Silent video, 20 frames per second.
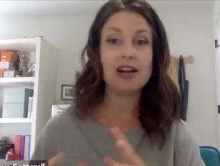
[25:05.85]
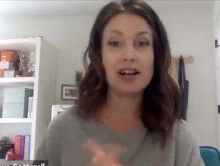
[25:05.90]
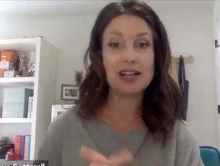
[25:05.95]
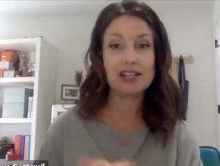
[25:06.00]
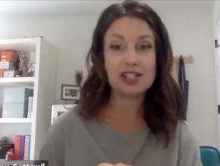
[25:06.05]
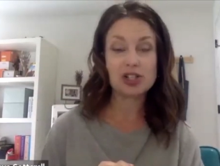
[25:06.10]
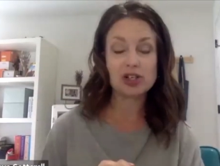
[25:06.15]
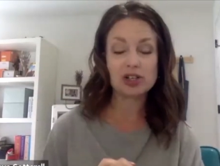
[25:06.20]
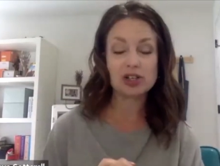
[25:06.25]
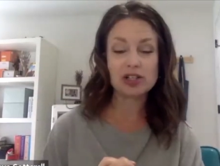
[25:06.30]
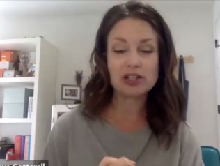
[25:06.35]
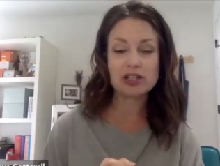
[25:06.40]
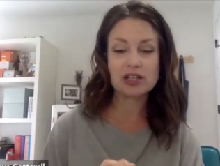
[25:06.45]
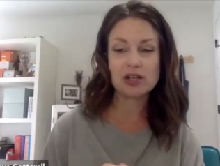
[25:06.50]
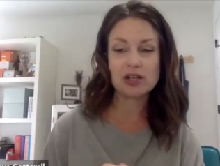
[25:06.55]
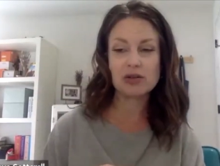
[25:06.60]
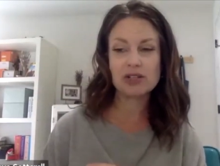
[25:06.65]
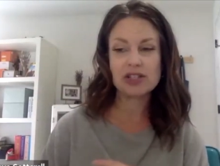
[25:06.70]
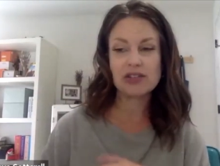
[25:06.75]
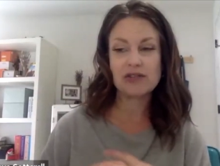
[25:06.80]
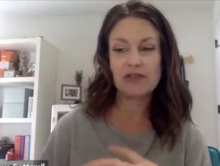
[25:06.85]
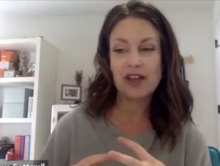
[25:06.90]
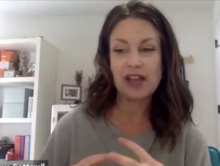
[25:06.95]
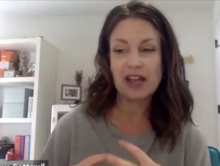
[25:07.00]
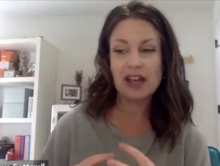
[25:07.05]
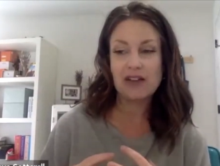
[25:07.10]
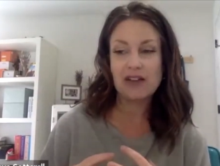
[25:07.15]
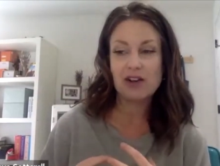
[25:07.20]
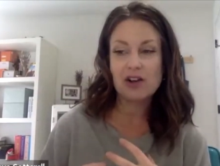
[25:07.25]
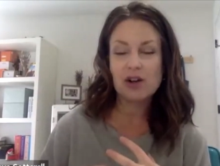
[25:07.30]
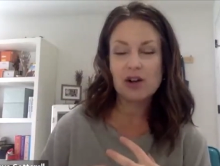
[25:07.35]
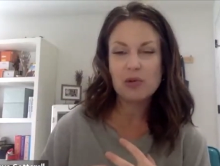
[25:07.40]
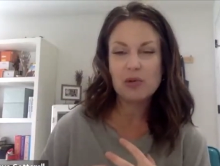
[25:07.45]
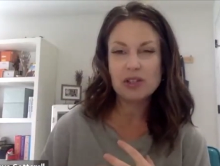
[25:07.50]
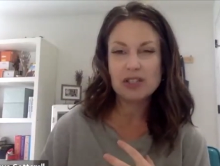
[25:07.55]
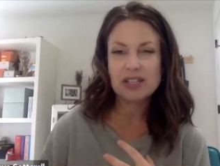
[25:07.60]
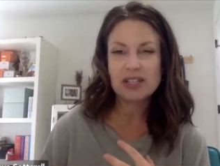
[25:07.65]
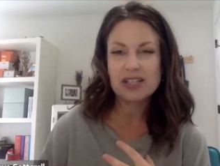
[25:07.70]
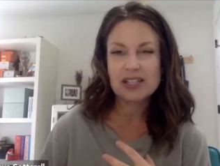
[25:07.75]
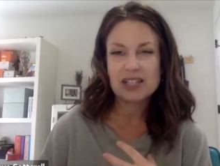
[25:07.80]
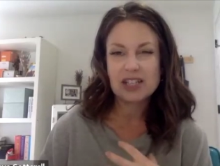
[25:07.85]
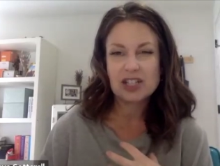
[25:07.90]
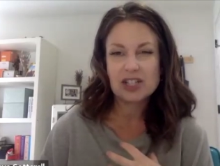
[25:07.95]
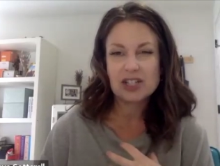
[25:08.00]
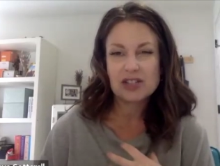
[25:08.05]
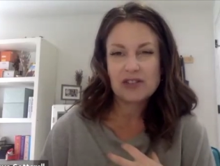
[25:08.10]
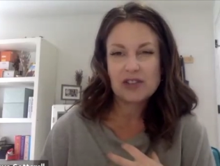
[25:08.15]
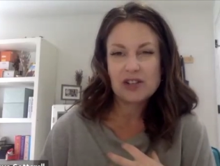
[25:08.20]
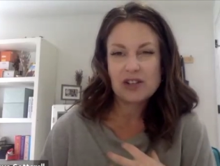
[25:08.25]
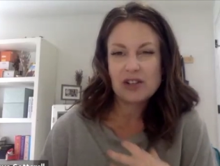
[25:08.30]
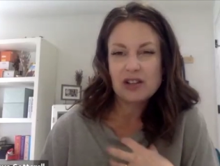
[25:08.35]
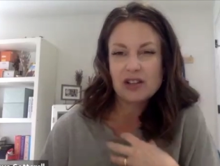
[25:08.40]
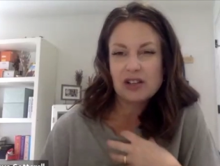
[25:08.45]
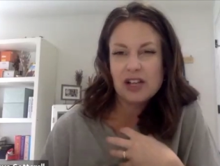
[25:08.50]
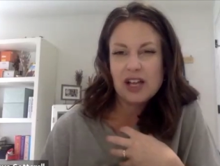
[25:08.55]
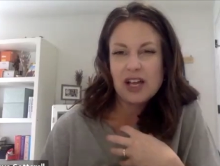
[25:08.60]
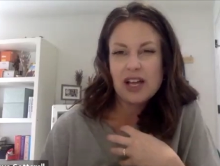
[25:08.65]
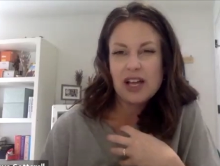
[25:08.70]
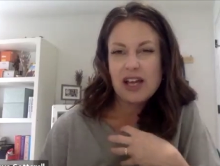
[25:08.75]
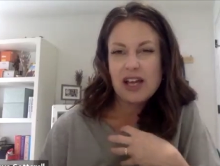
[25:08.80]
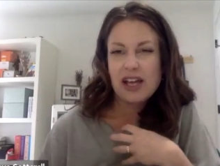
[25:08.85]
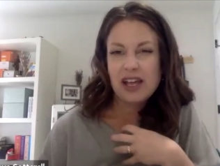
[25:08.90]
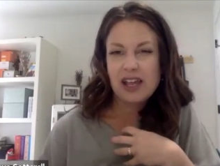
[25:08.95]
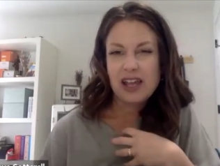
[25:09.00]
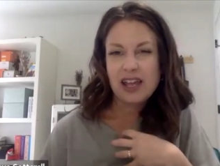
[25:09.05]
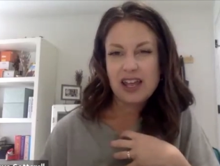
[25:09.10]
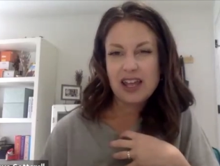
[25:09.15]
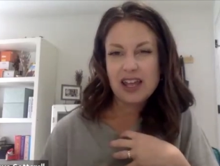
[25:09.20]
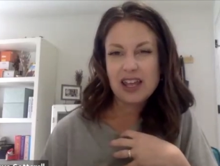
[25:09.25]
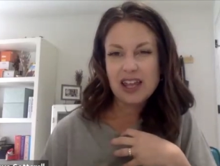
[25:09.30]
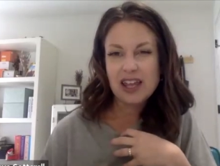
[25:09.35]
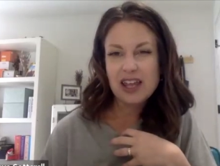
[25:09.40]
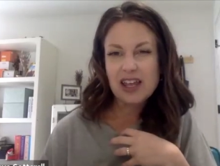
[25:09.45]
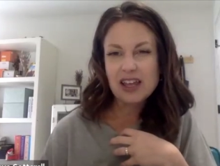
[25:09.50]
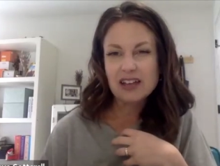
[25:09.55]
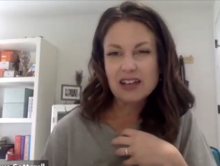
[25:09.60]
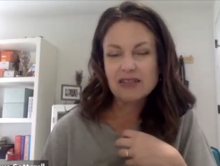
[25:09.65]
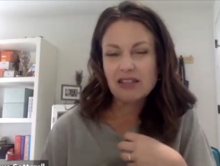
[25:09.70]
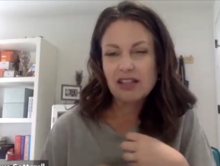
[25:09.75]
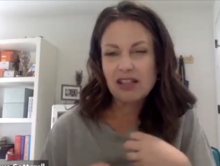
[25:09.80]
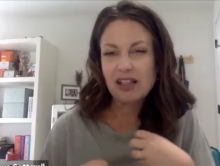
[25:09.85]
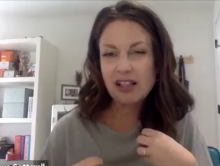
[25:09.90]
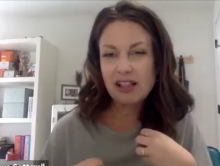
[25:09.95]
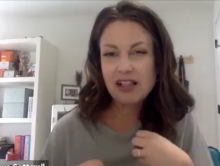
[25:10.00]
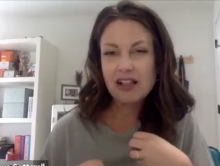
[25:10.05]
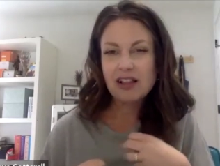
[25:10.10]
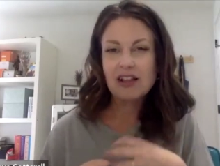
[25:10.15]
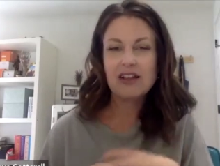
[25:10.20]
I started to notice if I have a couple of days, I just feel a little achy and